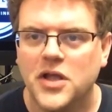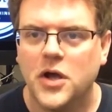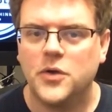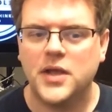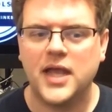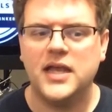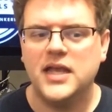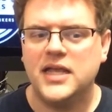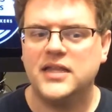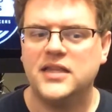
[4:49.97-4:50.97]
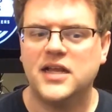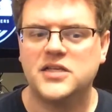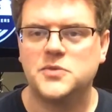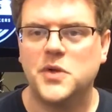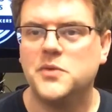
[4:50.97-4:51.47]
Okay, in the
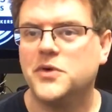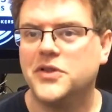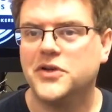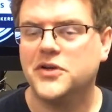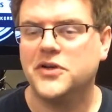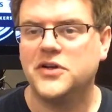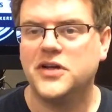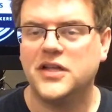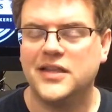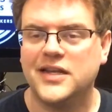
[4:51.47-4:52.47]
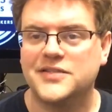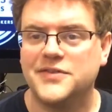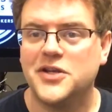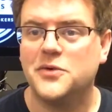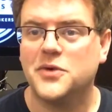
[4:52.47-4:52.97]
next one, in the next
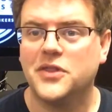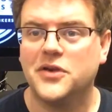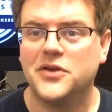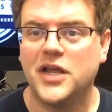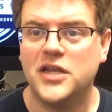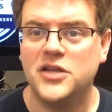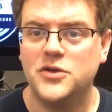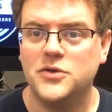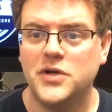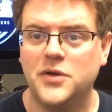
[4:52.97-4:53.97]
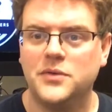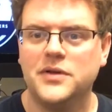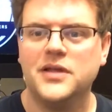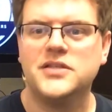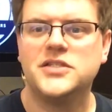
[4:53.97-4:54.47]
video, we'll learn a new note.
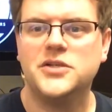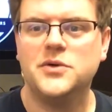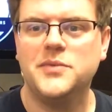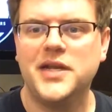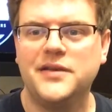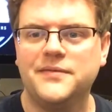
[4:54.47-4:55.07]
See you in a minute.